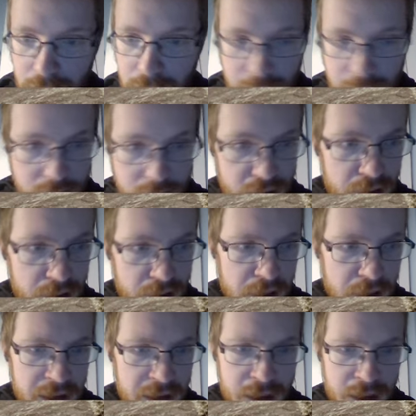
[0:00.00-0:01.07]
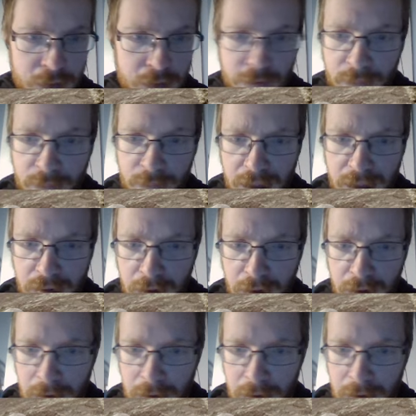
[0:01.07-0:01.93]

east, the southern half of Mexico.